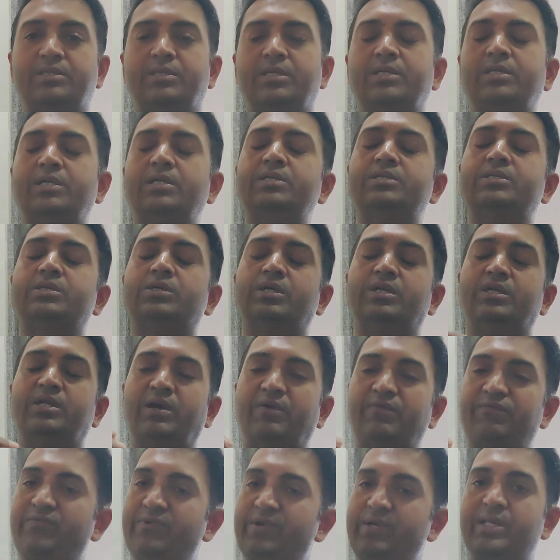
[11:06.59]
It is
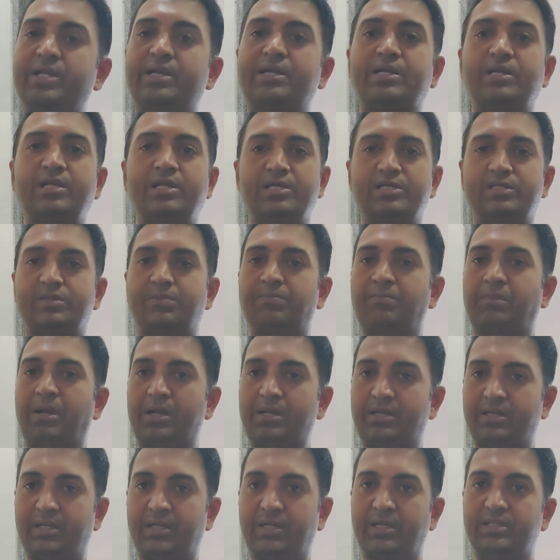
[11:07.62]
definitely as
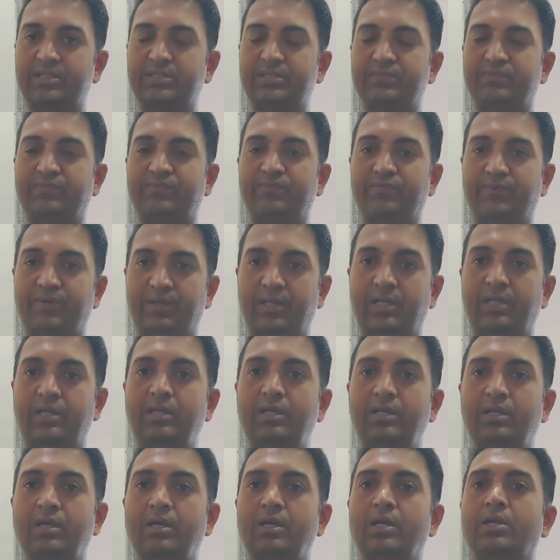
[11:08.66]
maintenance free
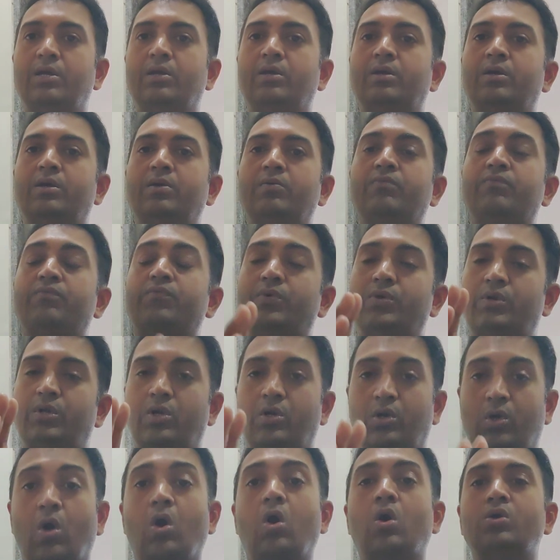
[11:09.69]
for a
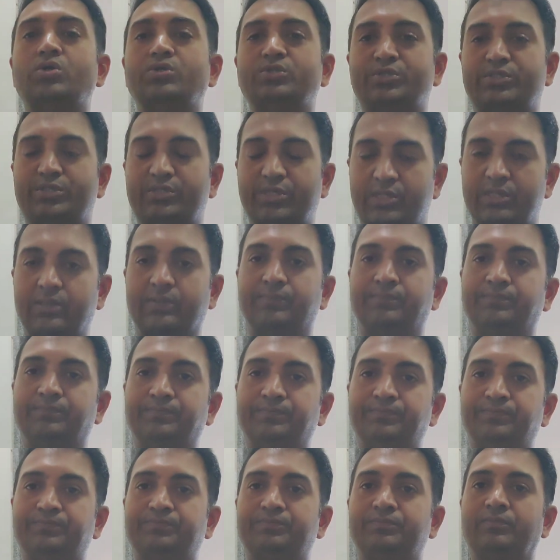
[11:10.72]
long term
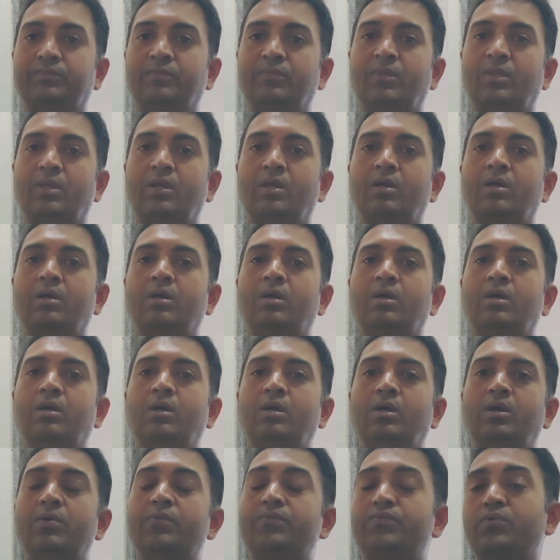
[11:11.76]

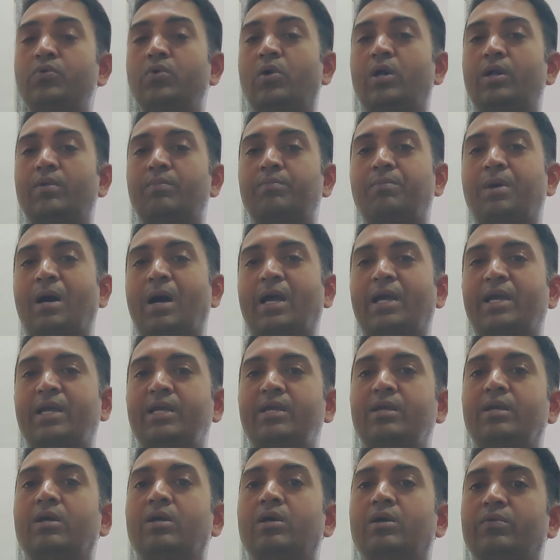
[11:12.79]
if you are
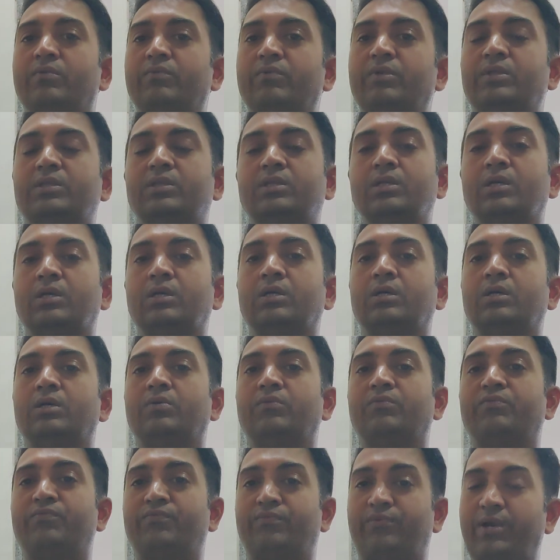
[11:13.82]
buying with the
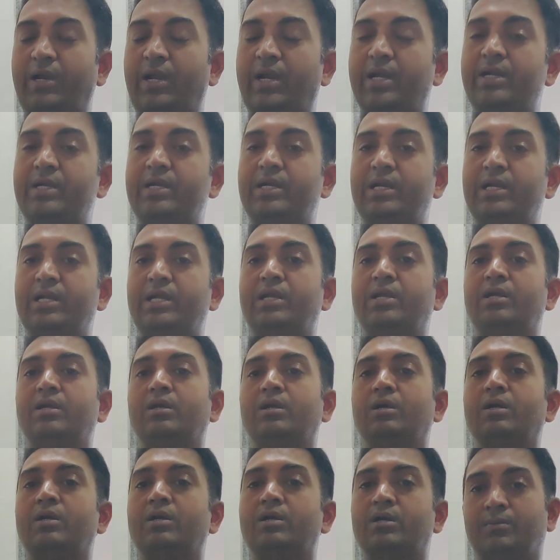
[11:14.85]
friendly
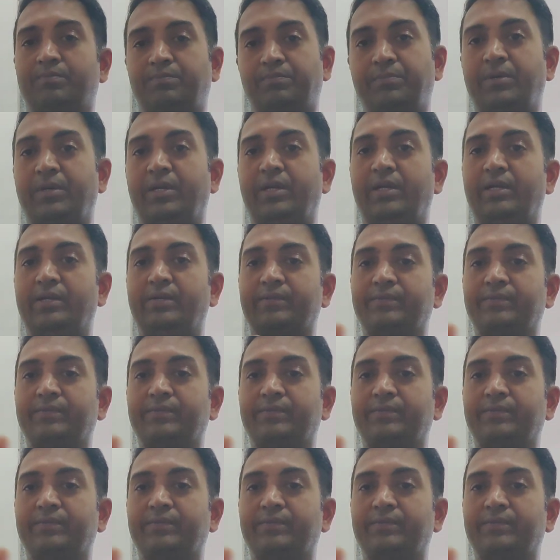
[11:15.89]
company.